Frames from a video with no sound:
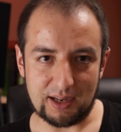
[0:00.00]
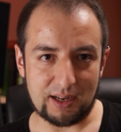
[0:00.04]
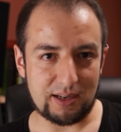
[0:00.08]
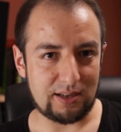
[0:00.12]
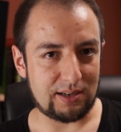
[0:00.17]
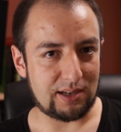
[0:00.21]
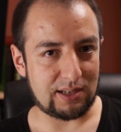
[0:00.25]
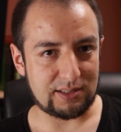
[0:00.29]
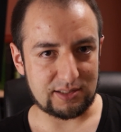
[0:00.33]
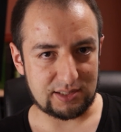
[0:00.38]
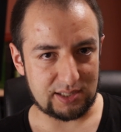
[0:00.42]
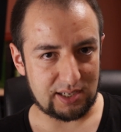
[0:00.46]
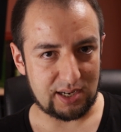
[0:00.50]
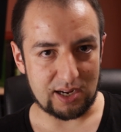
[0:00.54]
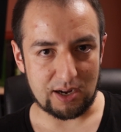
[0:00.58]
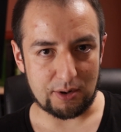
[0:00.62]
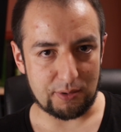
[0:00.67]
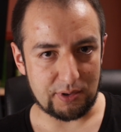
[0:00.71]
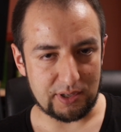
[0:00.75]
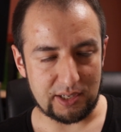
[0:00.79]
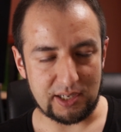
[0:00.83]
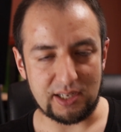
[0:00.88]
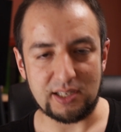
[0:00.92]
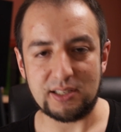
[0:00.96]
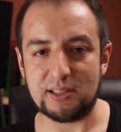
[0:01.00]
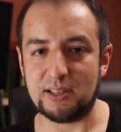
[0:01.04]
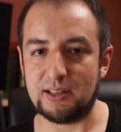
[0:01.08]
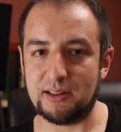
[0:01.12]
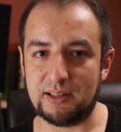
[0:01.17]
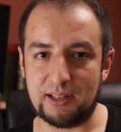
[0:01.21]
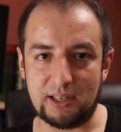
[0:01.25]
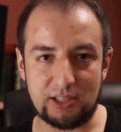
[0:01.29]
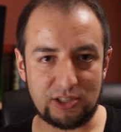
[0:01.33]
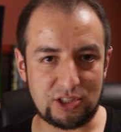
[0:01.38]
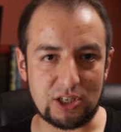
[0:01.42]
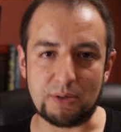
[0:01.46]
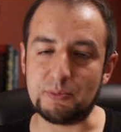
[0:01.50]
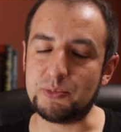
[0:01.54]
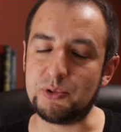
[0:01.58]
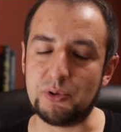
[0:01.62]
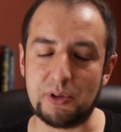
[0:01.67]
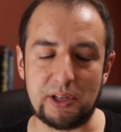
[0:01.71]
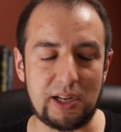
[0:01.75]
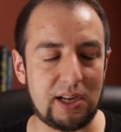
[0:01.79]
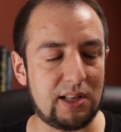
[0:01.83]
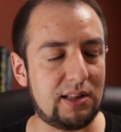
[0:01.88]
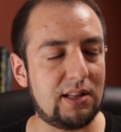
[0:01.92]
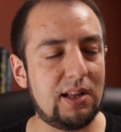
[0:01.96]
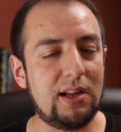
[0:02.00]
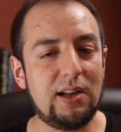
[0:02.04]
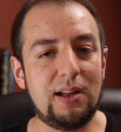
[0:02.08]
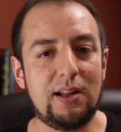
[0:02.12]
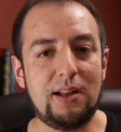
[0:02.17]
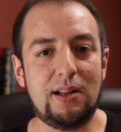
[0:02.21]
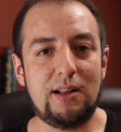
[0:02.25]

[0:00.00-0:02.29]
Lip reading: and see how it is, and then jump to the end.